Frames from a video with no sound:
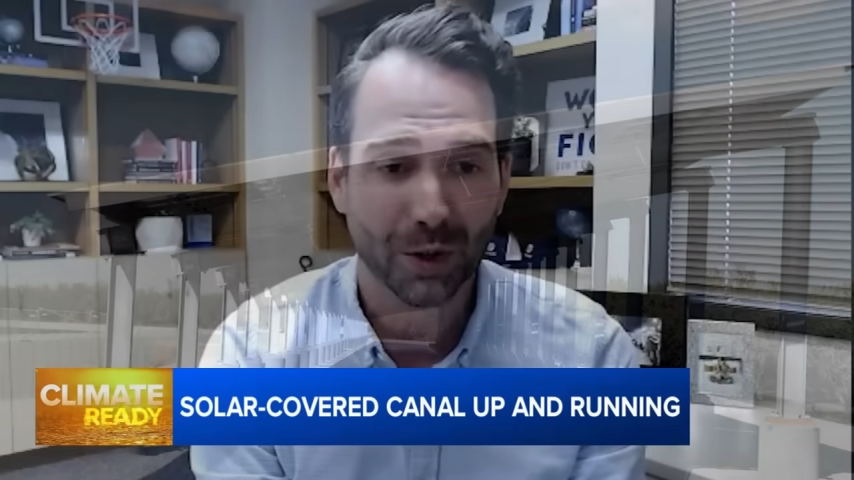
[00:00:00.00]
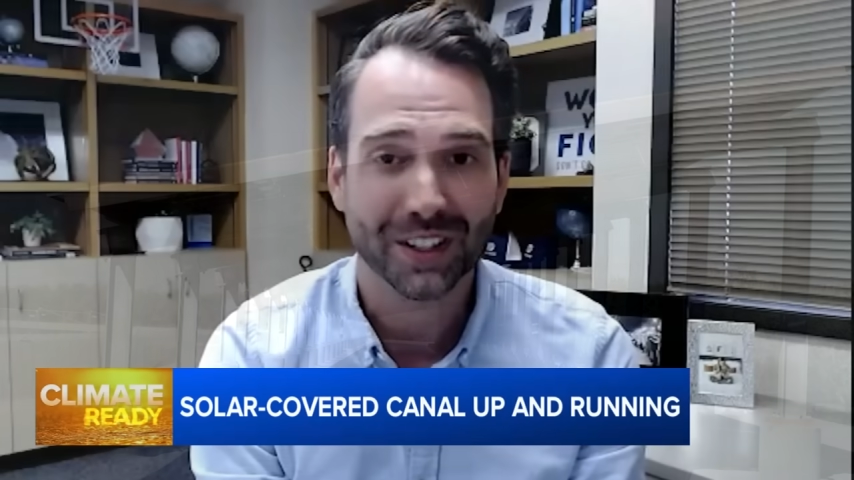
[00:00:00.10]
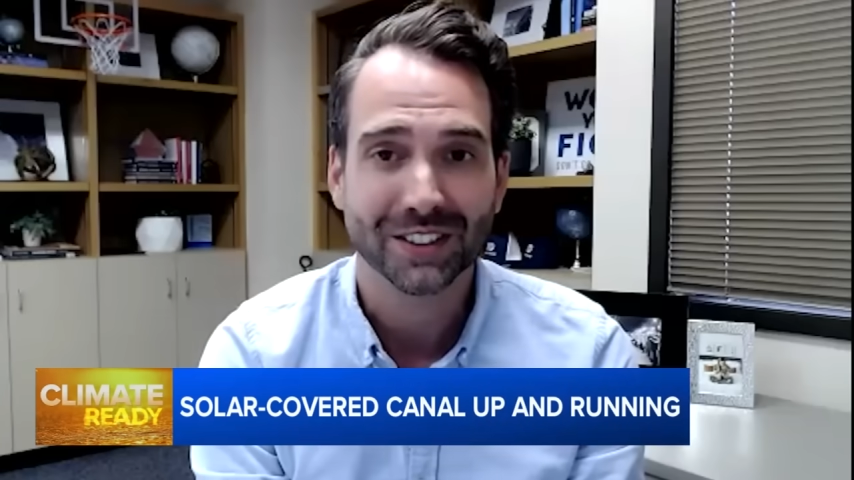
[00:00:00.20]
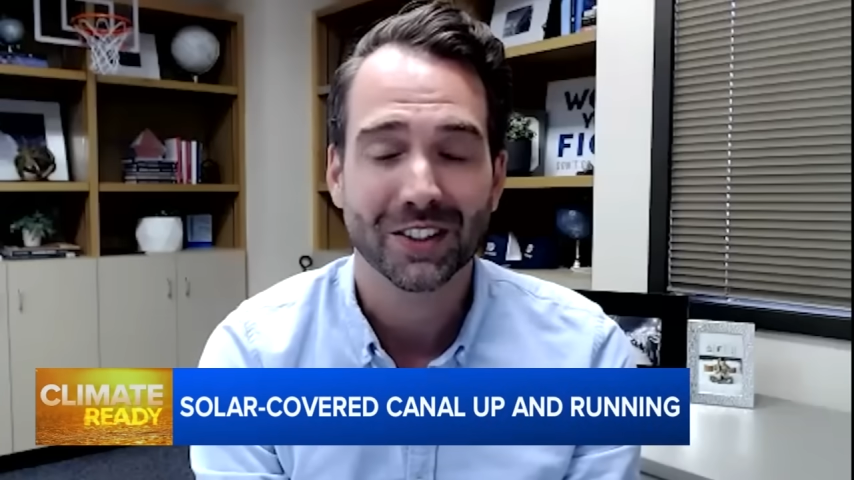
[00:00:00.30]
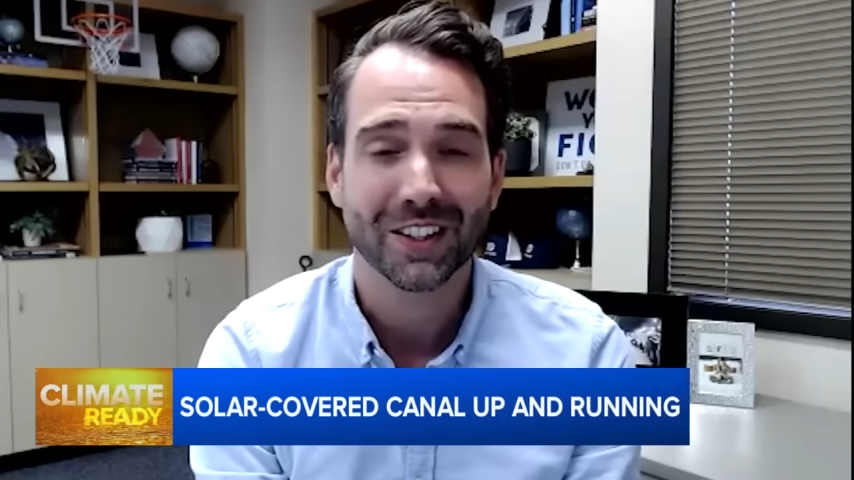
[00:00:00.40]

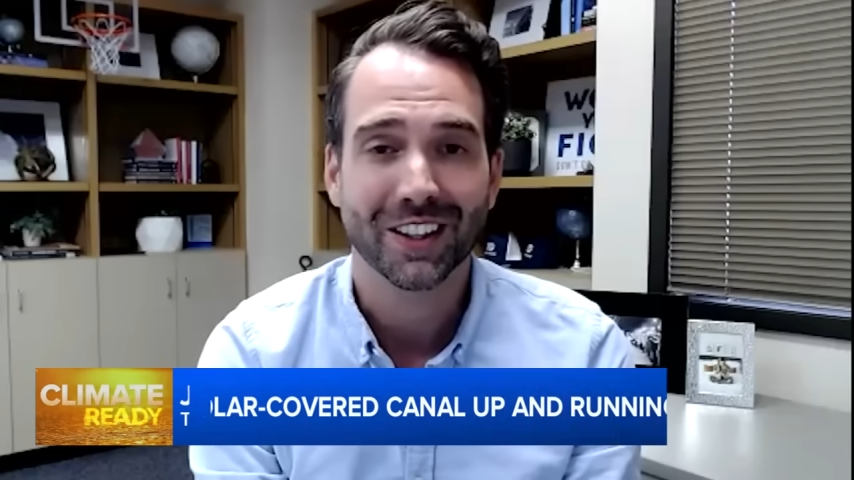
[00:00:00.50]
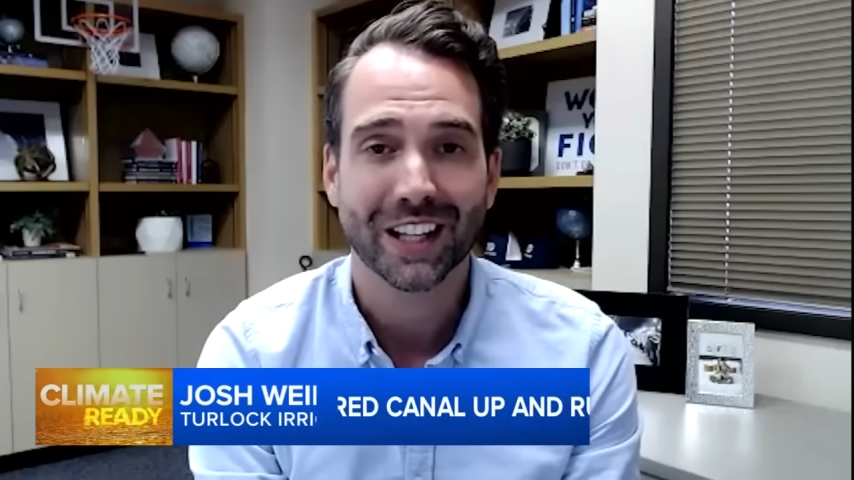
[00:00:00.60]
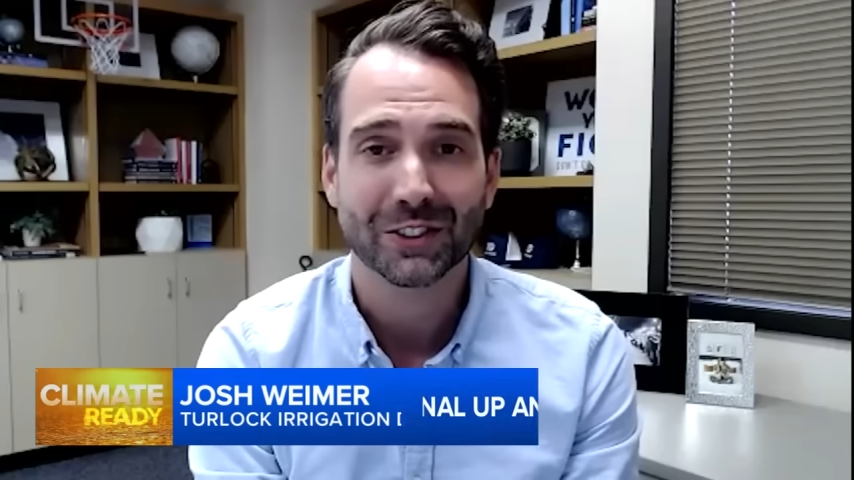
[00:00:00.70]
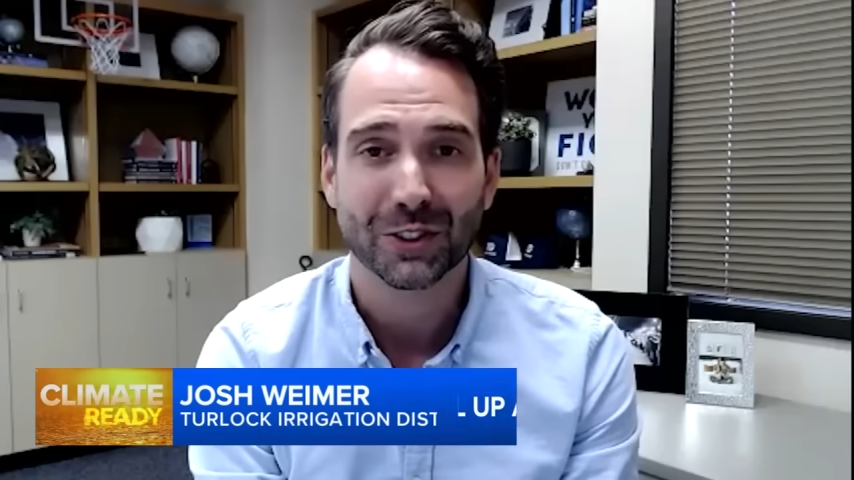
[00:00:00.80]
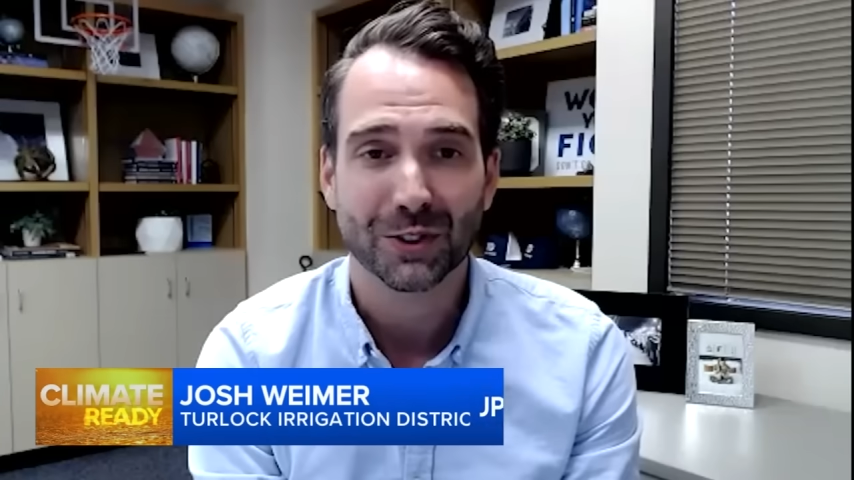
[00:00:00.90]
going into the
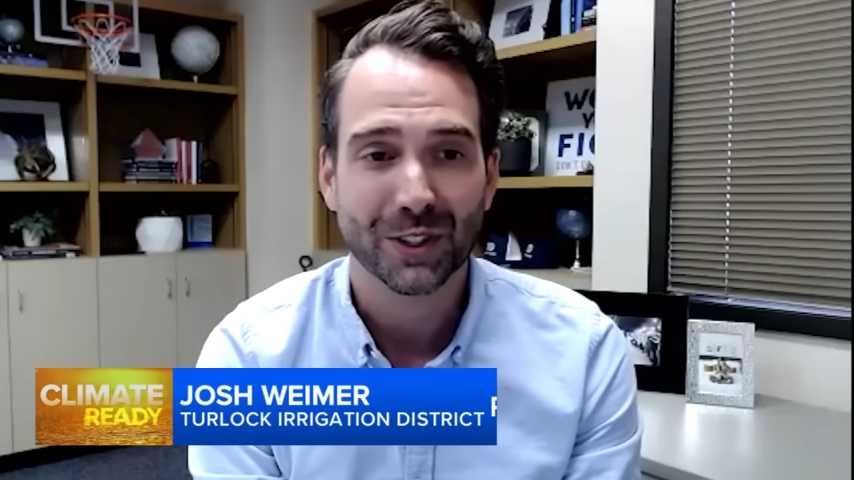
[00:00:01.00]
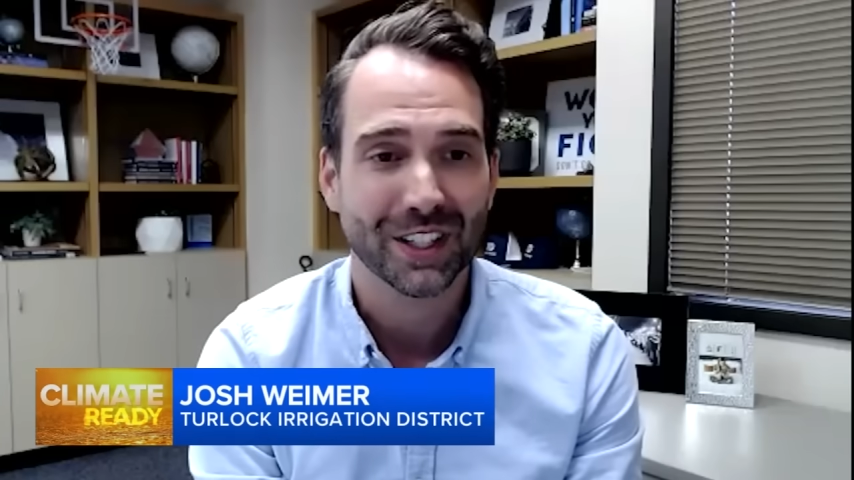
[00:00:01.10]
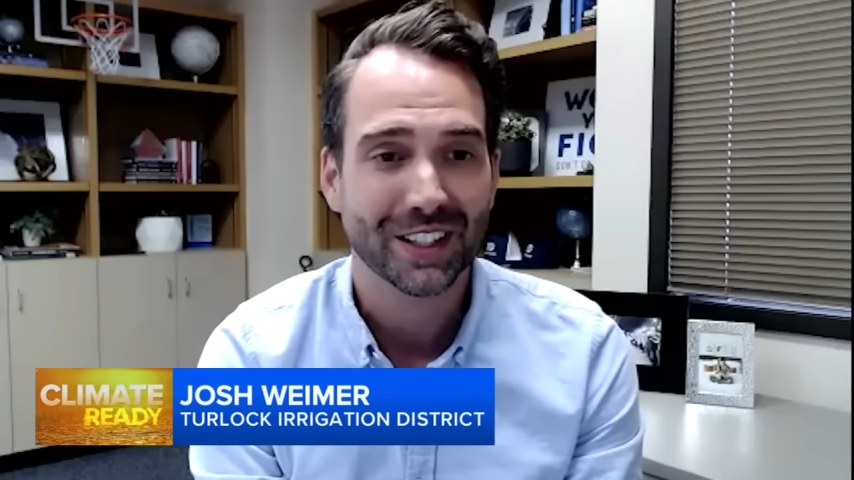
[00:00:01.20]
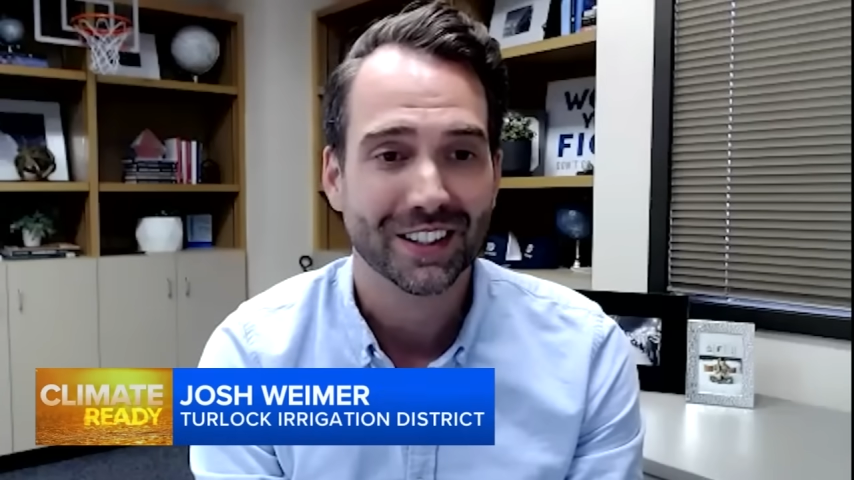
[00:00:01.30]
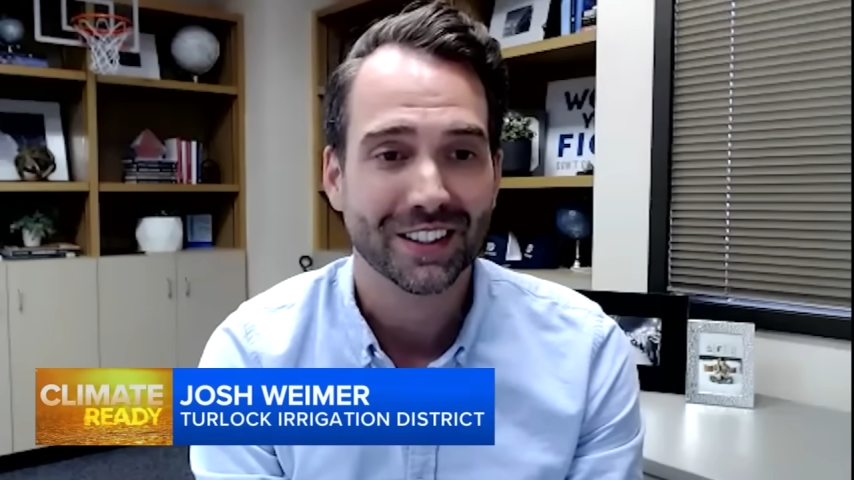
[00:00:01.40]
electric
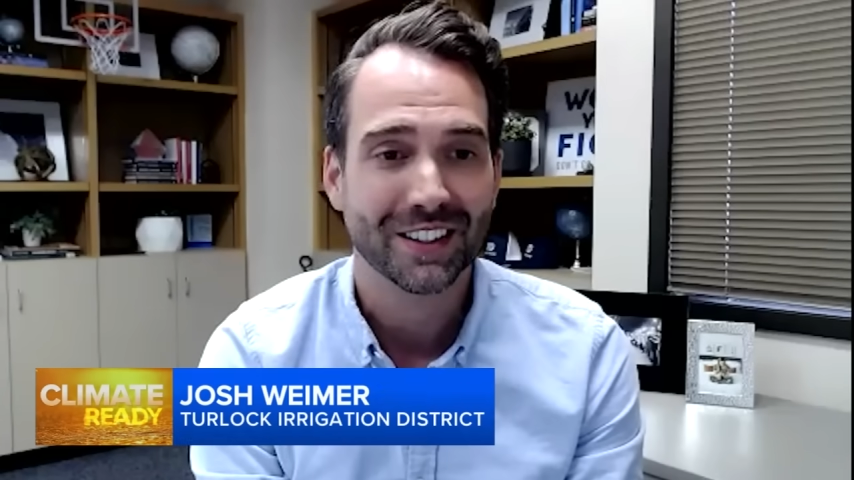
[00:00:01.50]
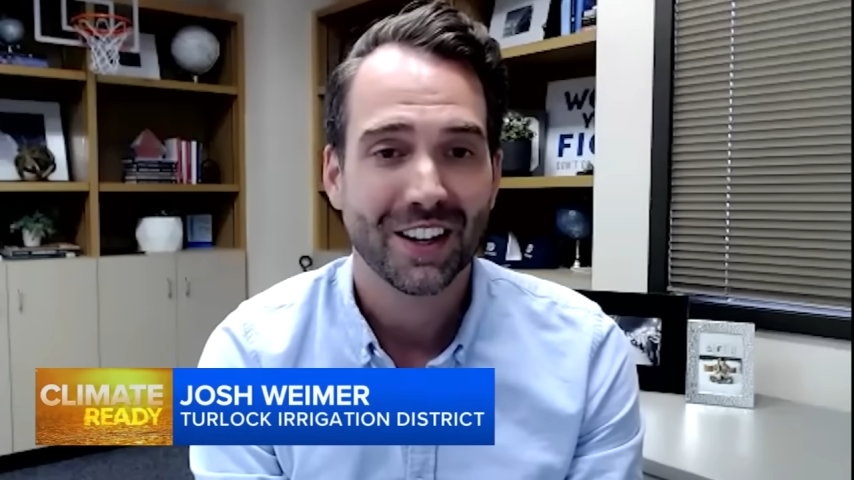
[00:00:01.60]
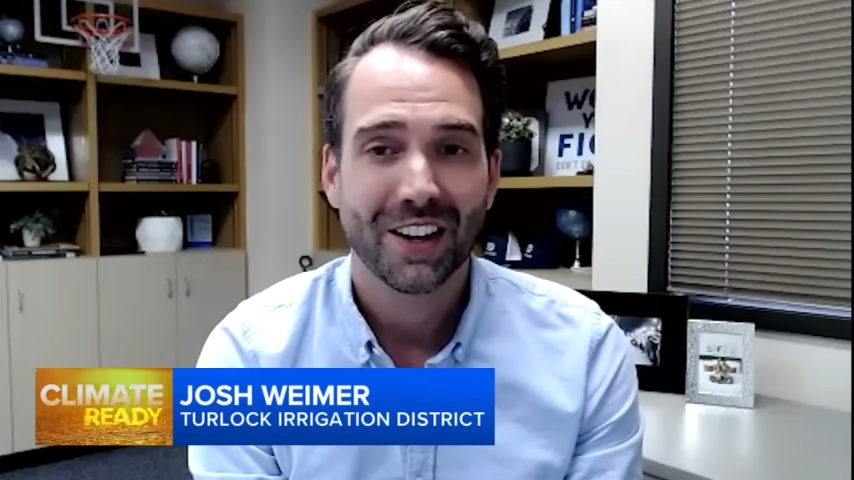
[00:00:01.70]
grid and